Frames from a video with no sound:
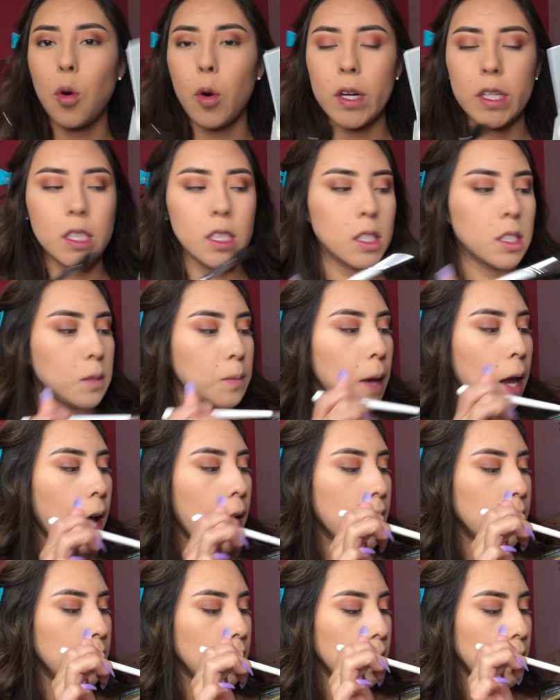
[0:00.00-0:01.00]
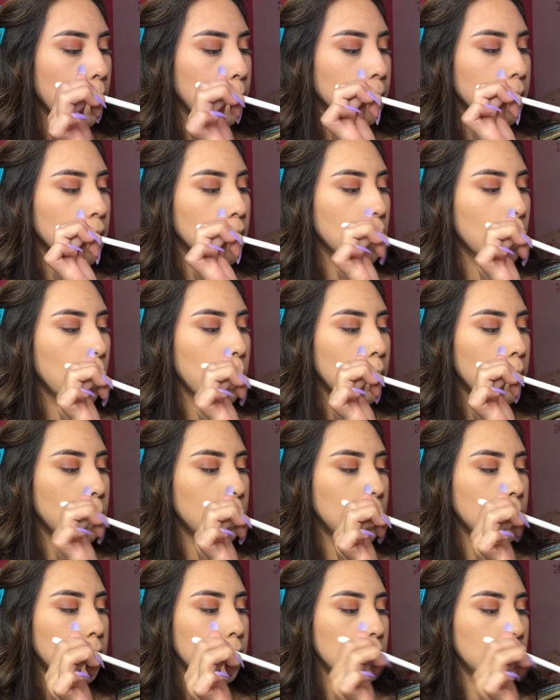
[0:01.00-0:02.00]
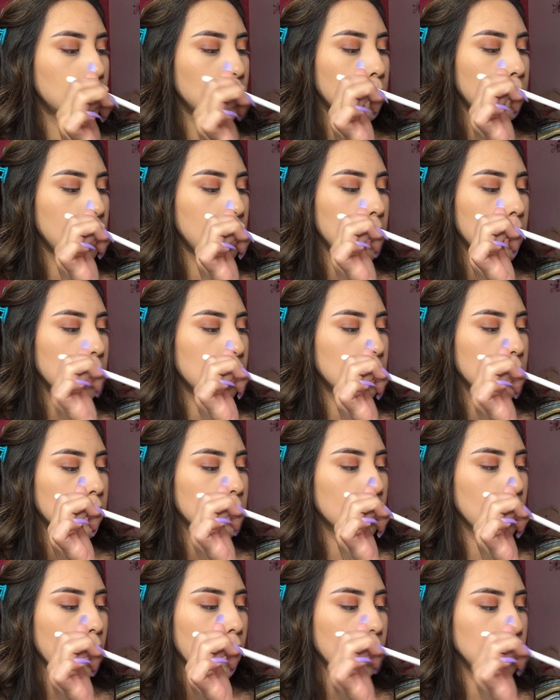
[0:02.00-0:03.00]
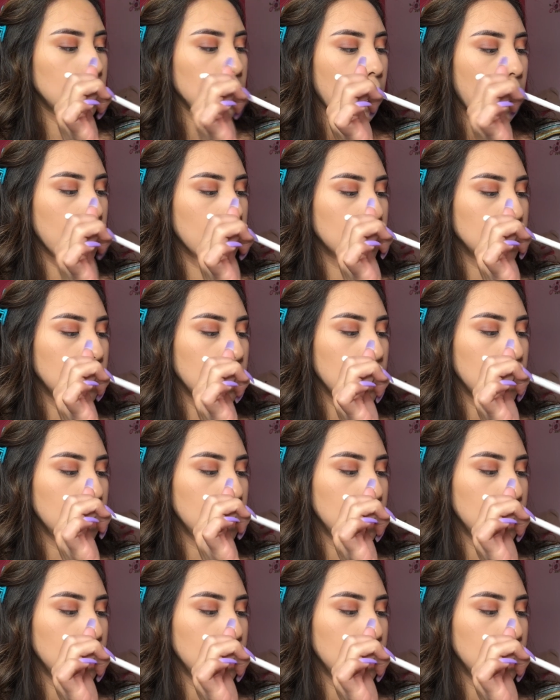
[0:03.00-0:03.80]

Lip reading: Gorgeous palette, and I'm gonna go in with this one right here. It's called Axis.